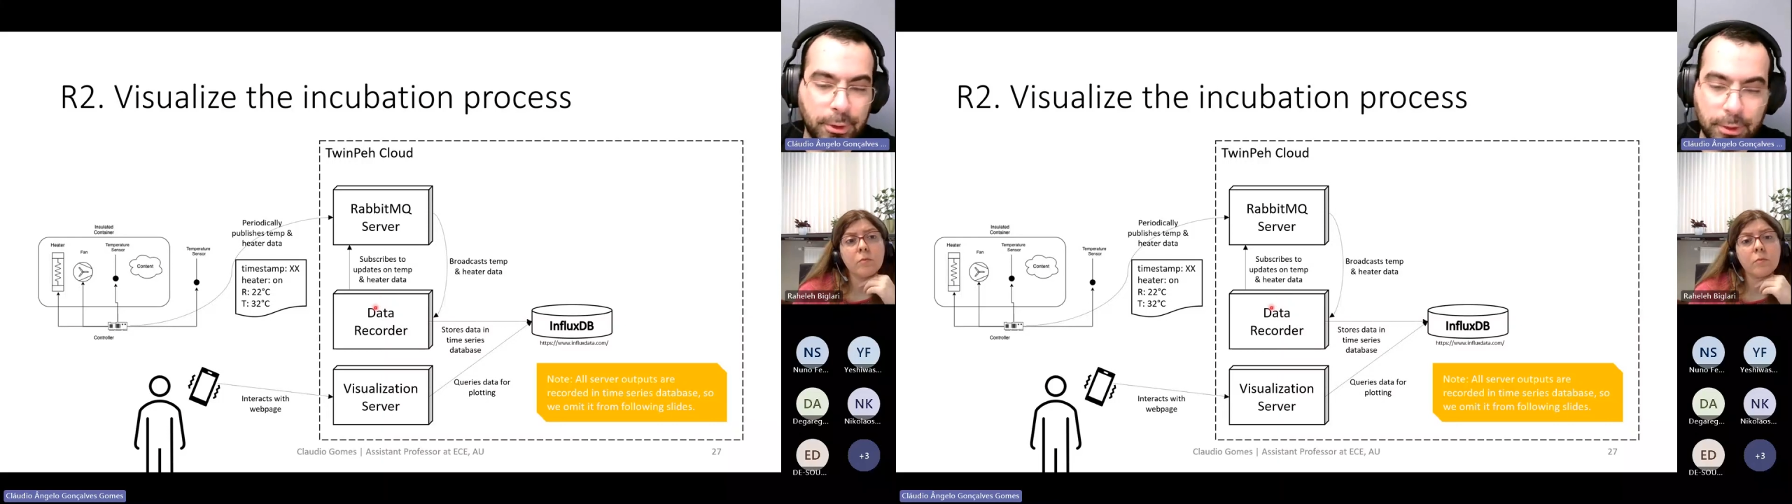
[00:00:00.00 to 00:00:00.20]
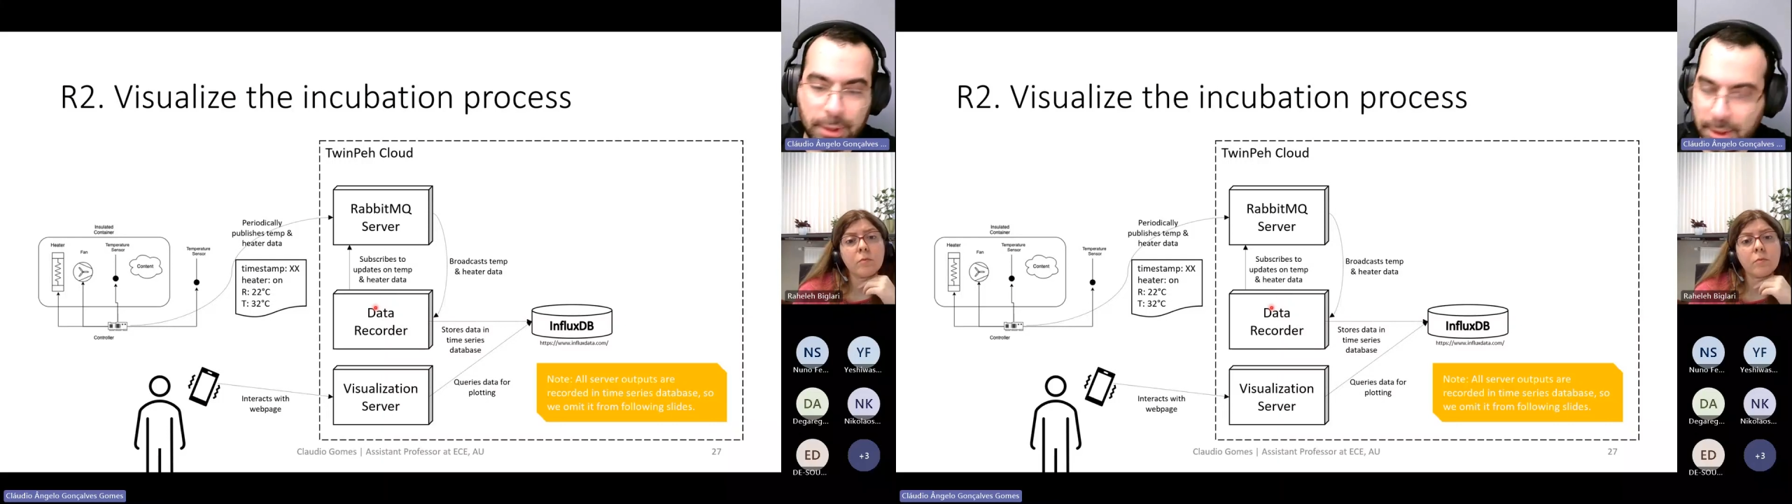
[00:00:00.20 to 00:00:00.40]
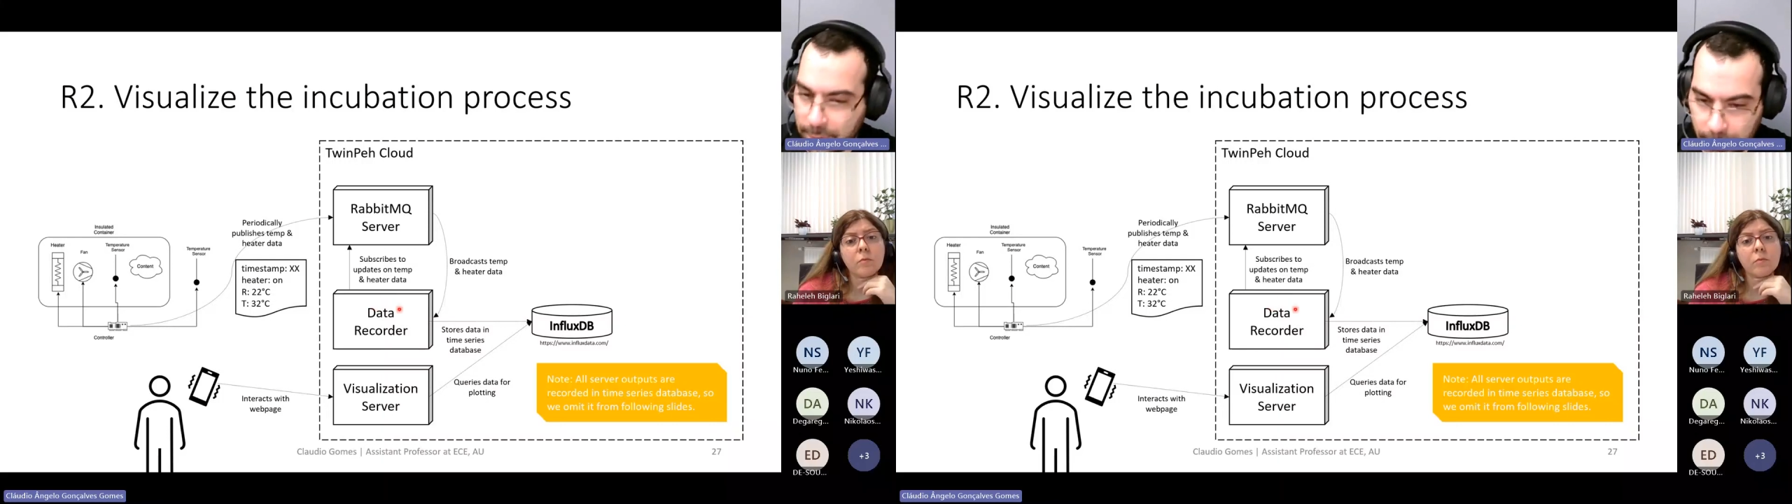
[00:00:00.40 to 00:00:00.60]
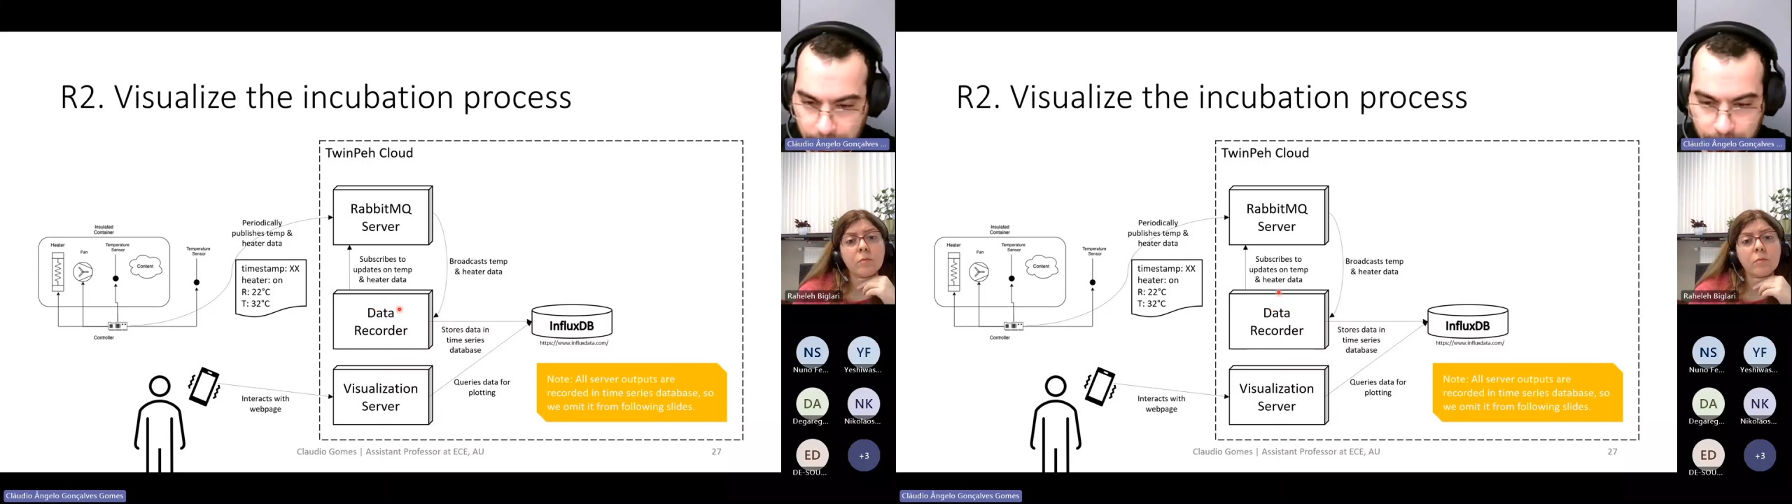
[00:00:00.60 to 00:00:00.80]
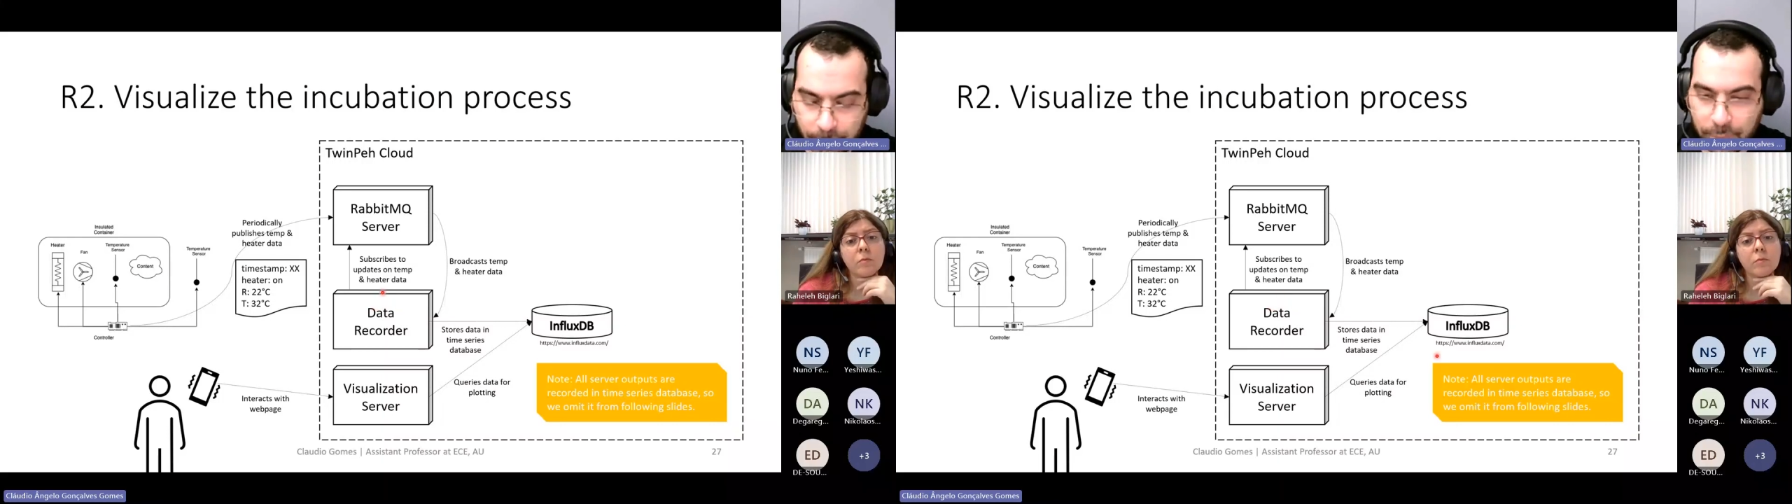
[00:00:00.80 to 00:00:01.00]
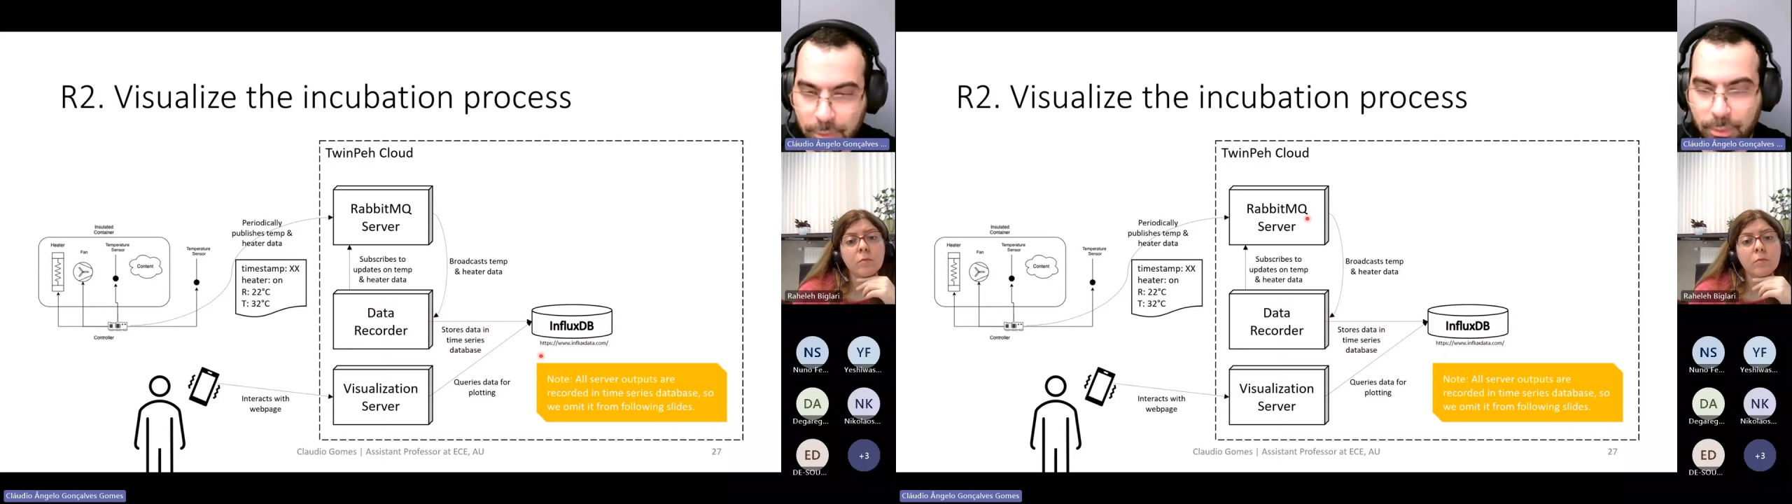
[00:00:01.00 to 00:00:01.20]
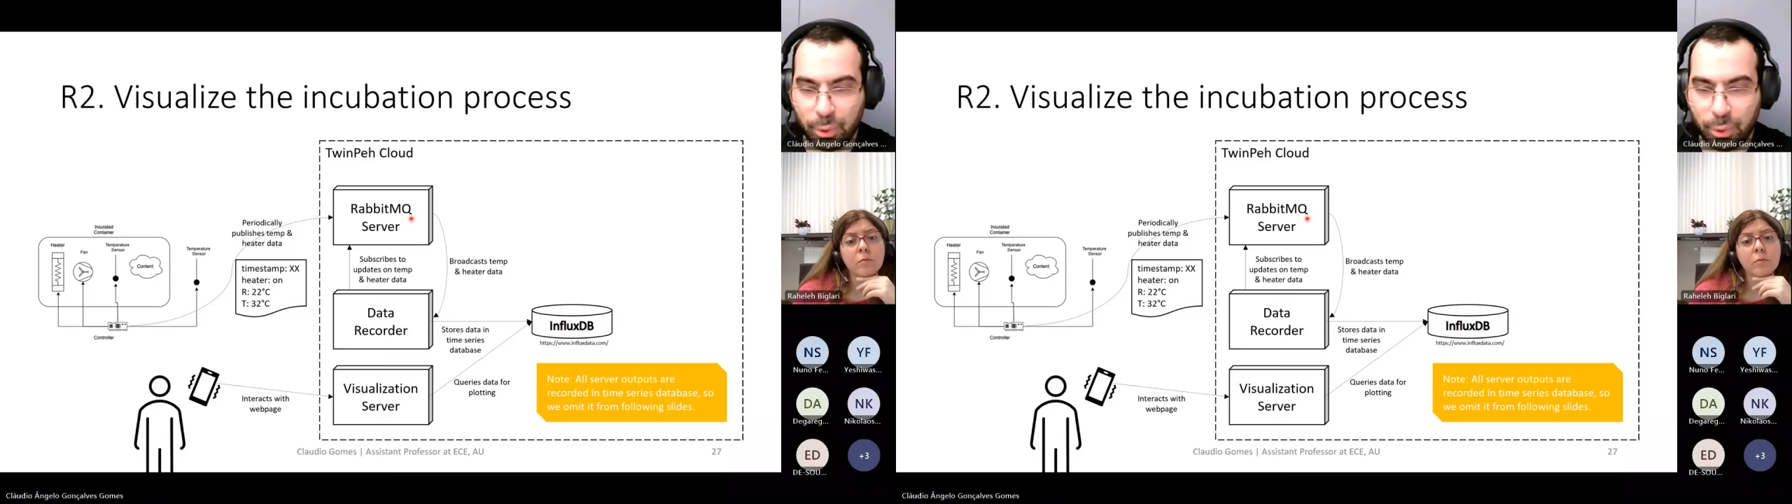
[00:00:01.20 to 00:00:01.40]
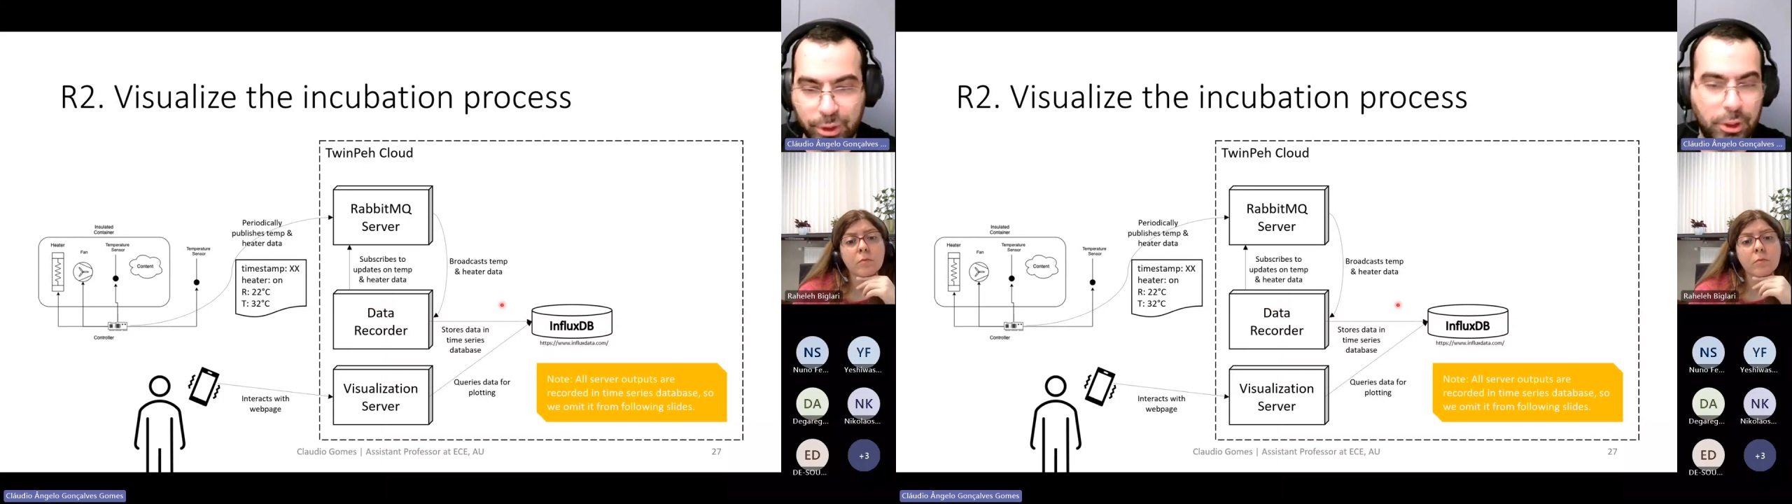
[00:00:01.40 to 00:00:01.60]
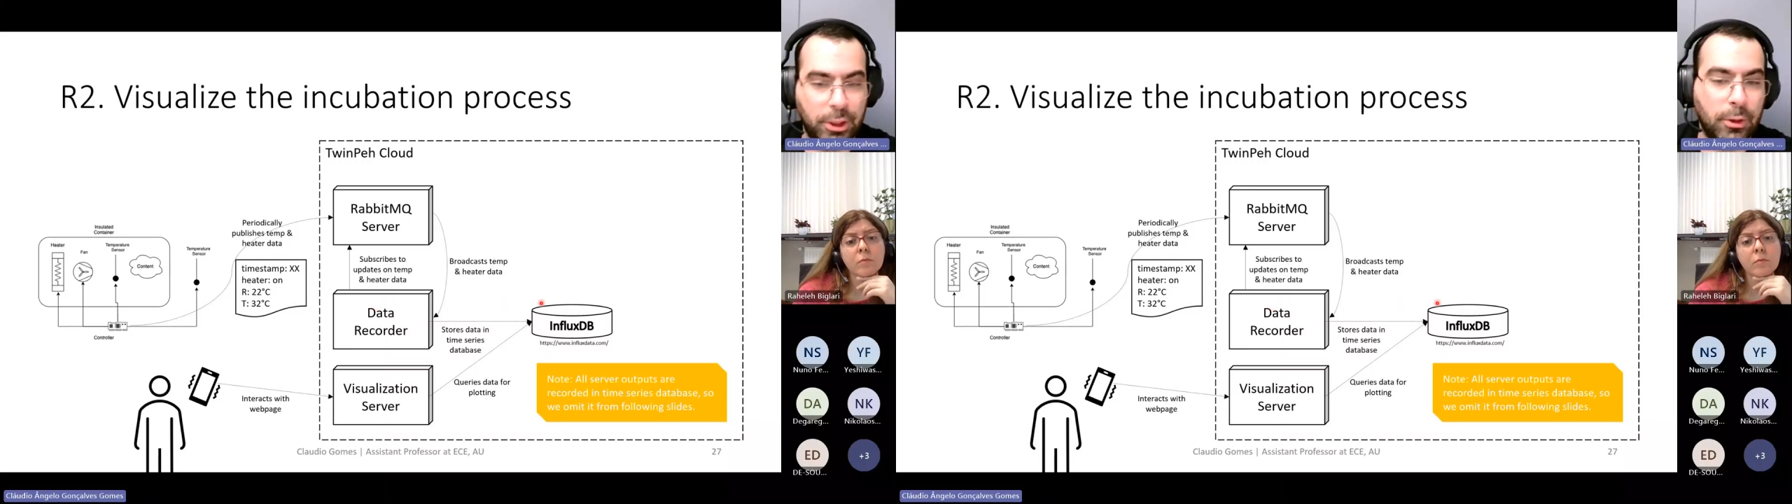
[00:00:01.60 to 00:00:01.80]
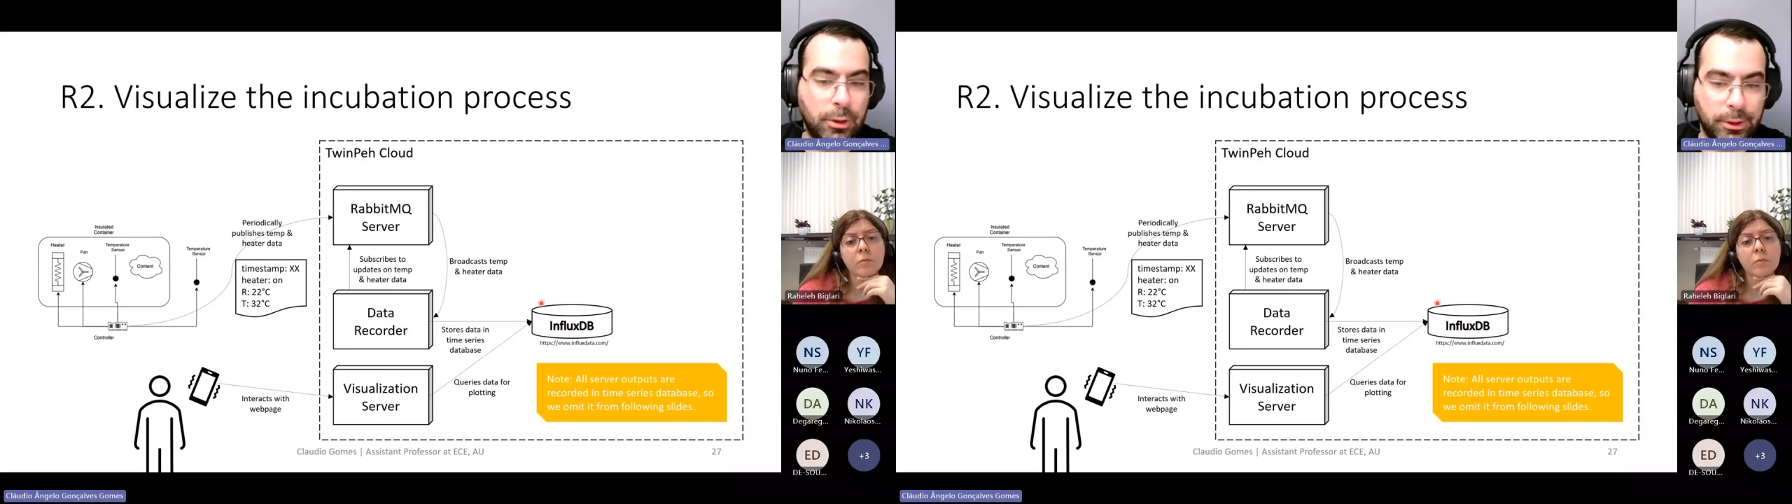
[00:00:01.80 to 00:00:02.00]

That's just bridging